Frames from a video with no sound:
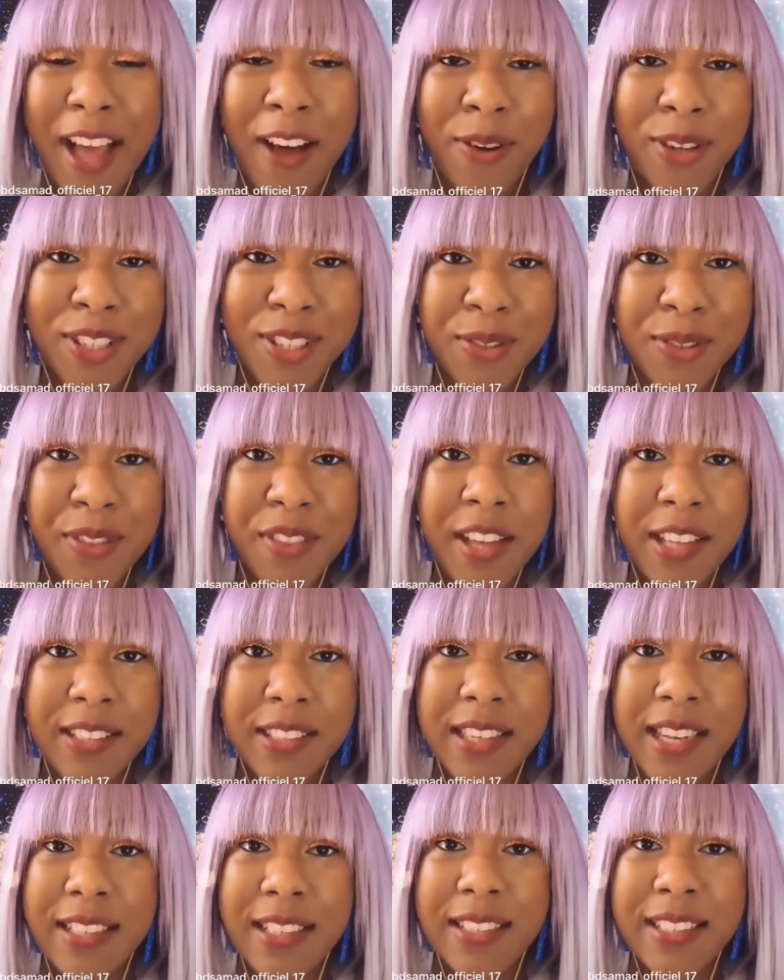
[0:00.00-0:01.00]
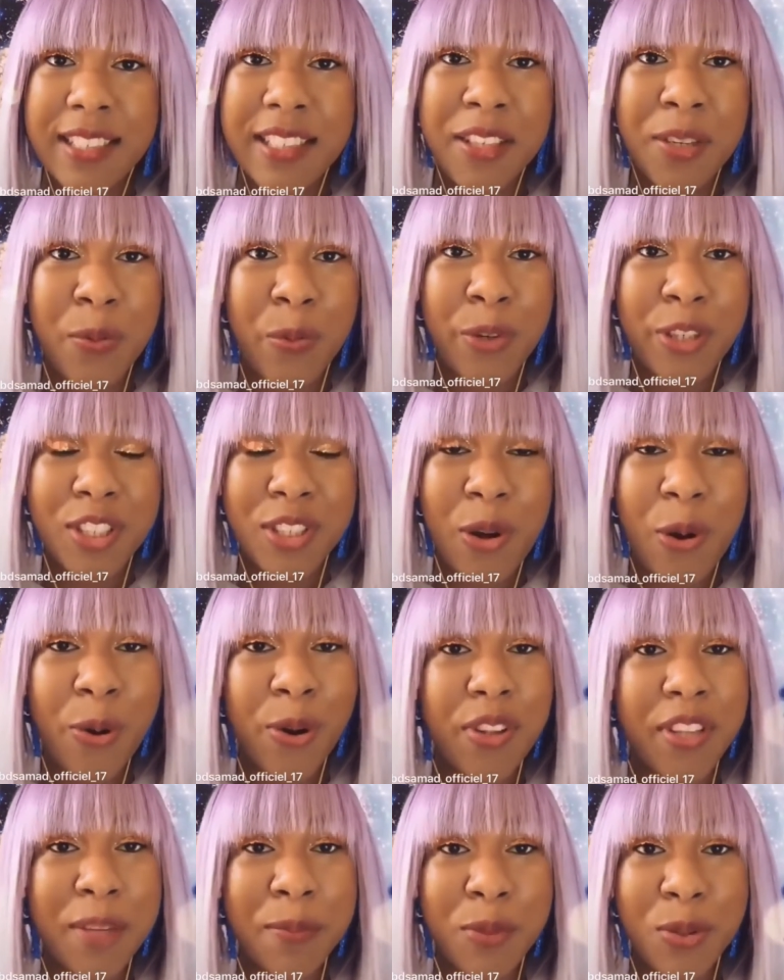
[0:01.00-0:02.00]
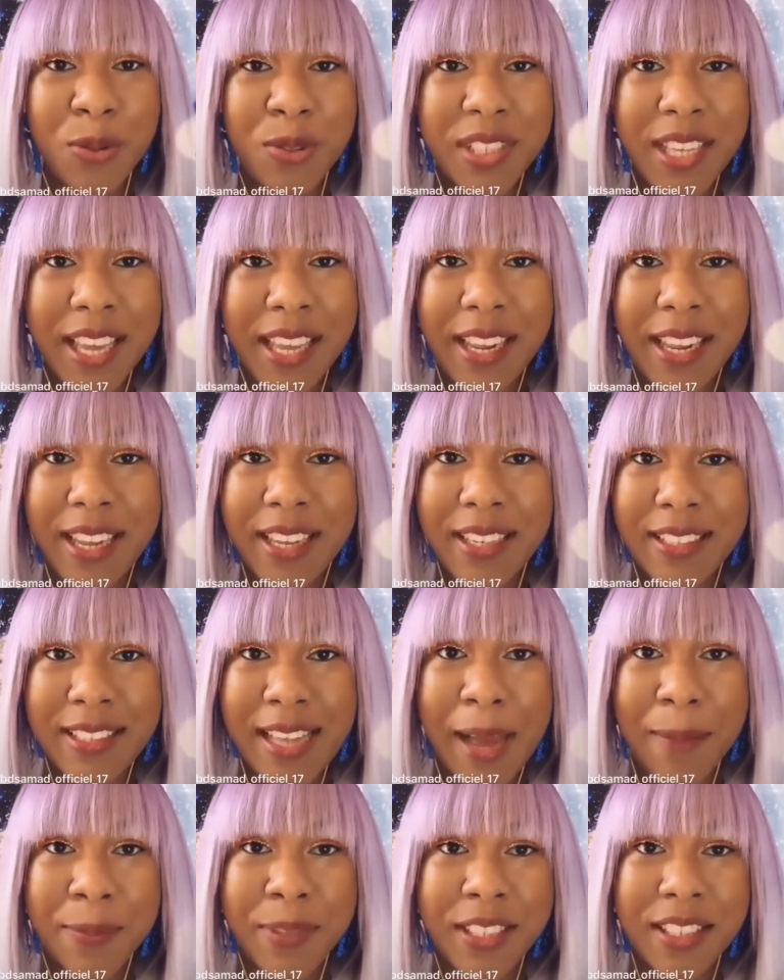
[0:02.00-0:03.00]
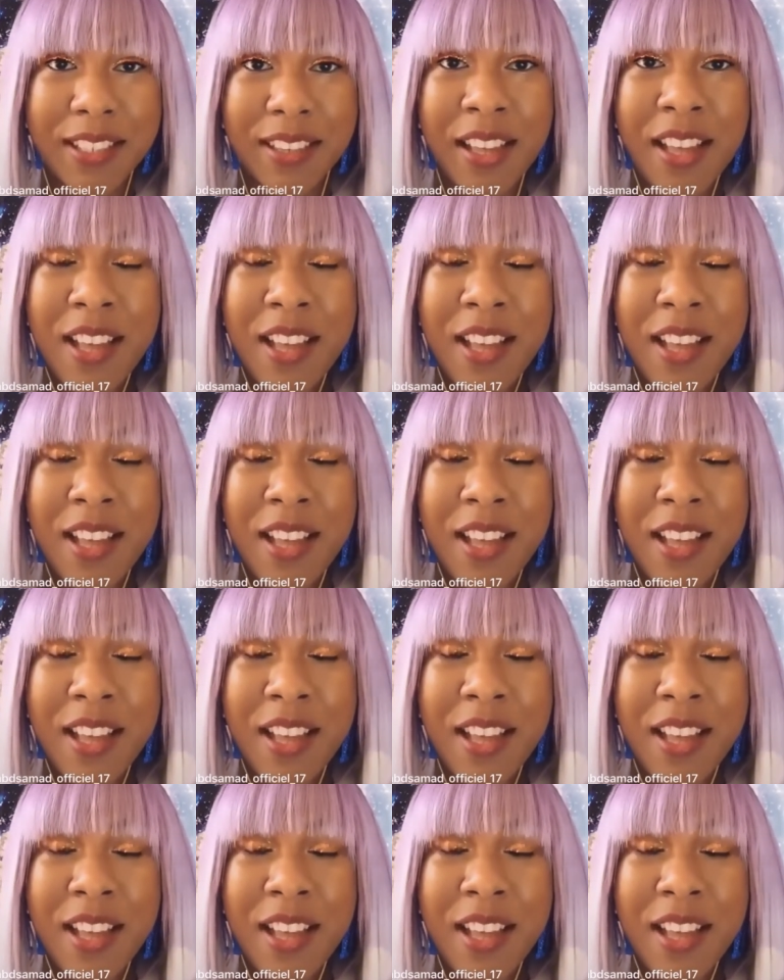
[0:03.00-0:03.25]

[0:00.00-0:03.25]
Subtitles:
It's 2019. We're totally mutating and adapting